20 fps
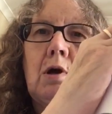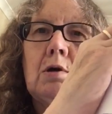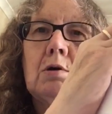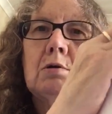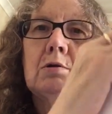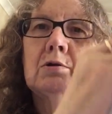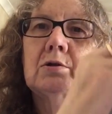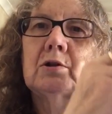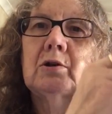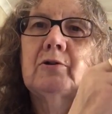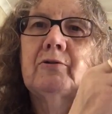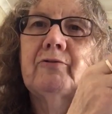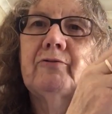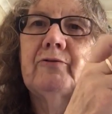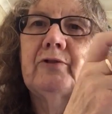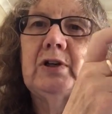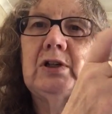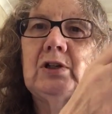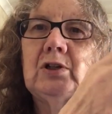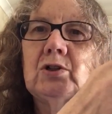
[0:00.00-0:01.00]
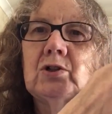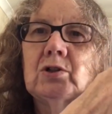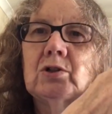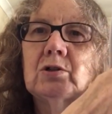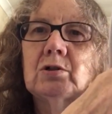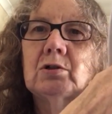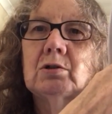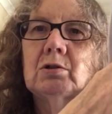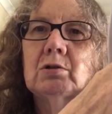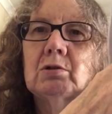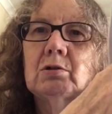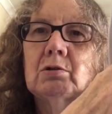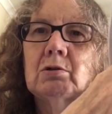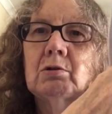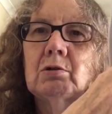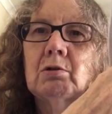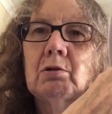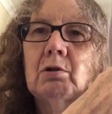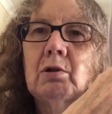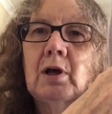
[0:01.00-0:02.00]
So I've finished
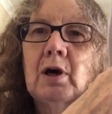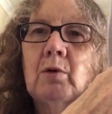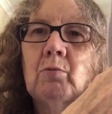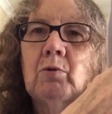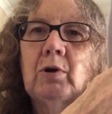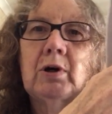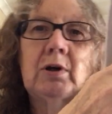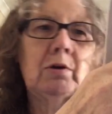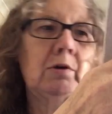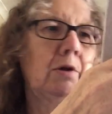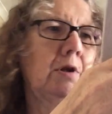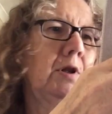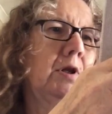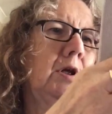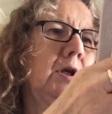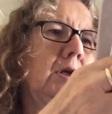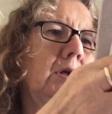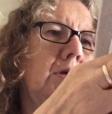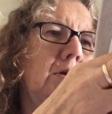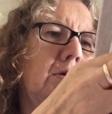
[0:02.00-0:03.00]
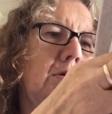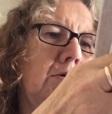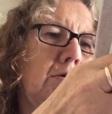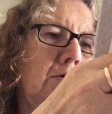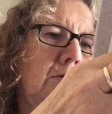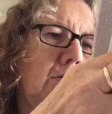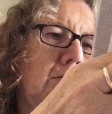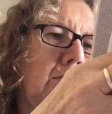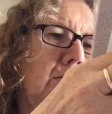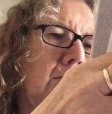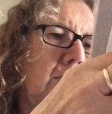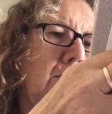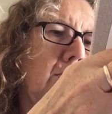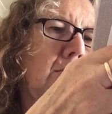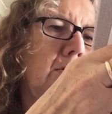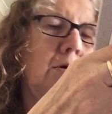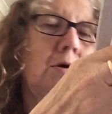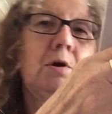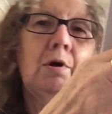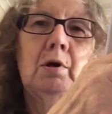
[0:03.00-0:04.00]
that one, I think.
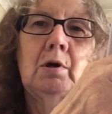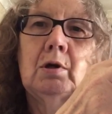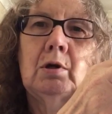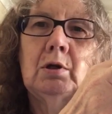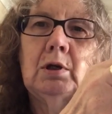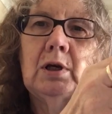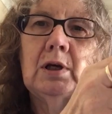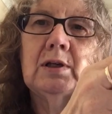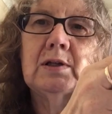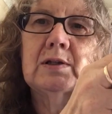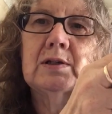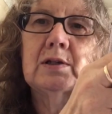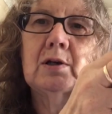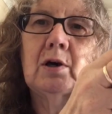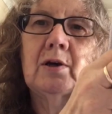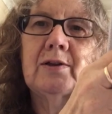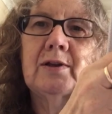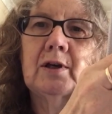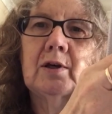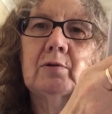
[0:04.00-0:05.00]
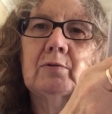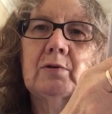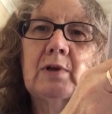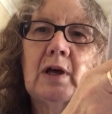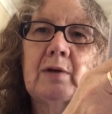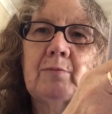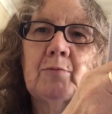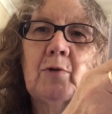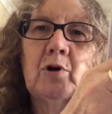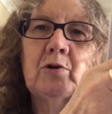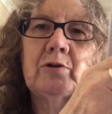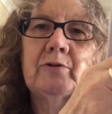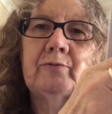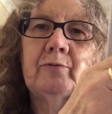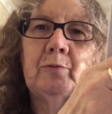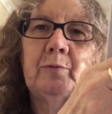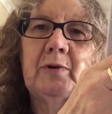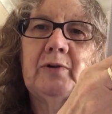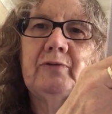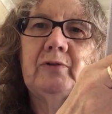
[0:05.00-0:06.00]
Yeah, so I think that motive
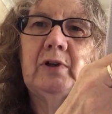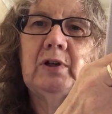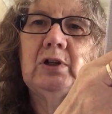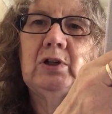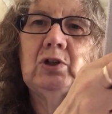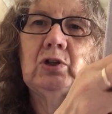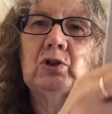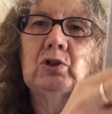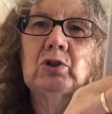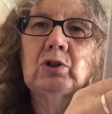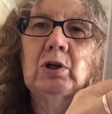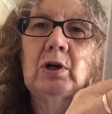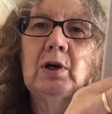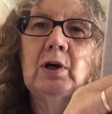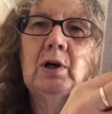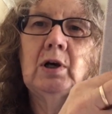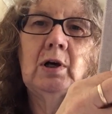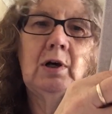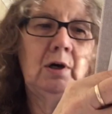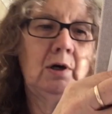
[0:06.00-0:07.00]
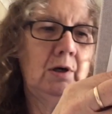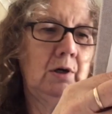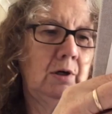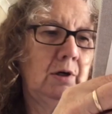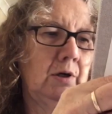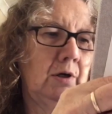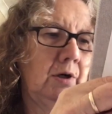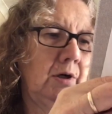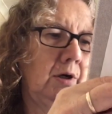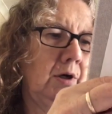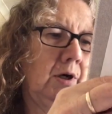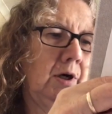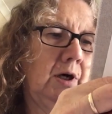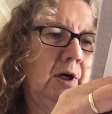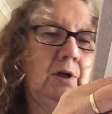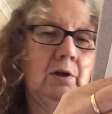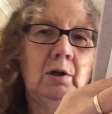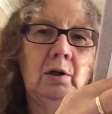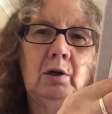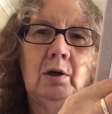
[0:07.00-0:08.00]
will be finished.
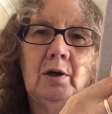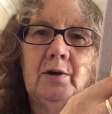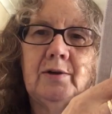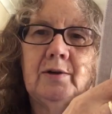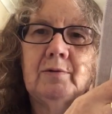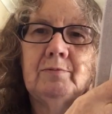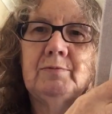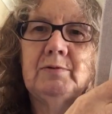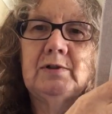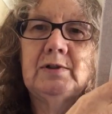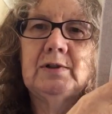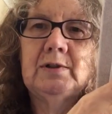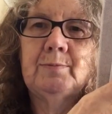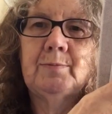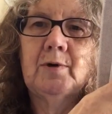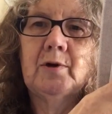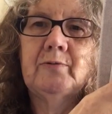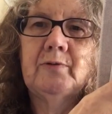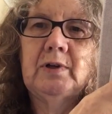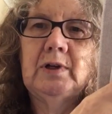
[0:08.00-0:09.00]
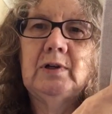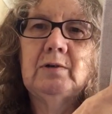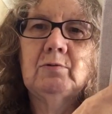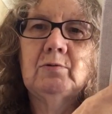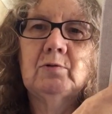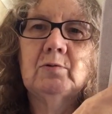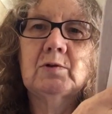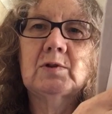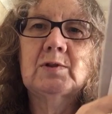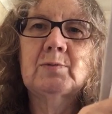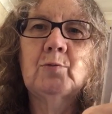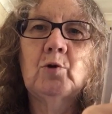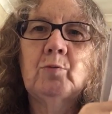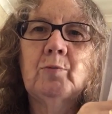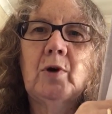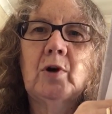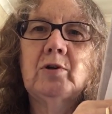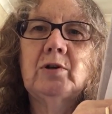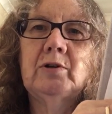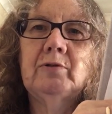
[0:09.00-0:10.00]
And I'll either zip over here and do a small
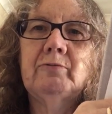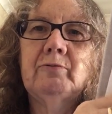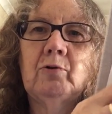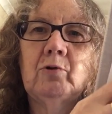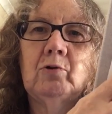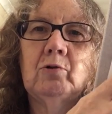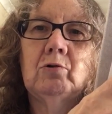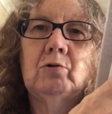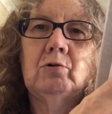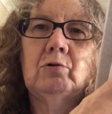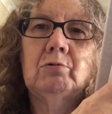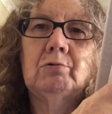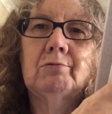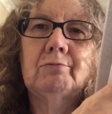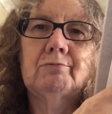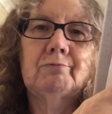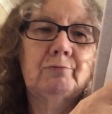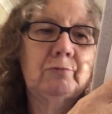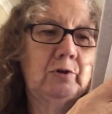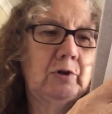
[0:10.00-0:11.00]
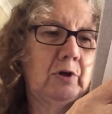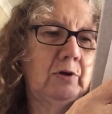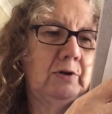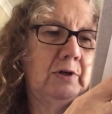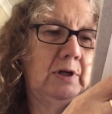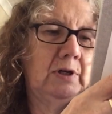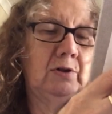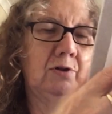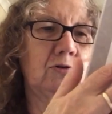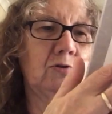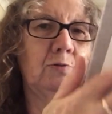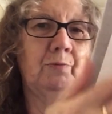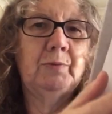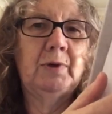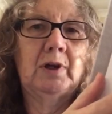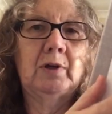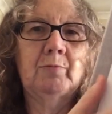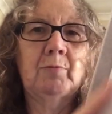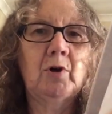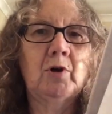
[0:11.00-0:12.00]
motive or go down and do a
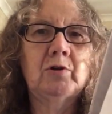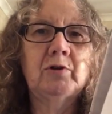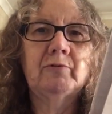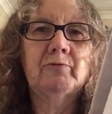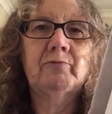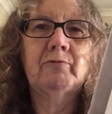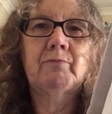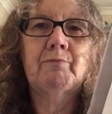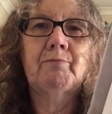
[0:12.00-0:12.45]
bigger motive.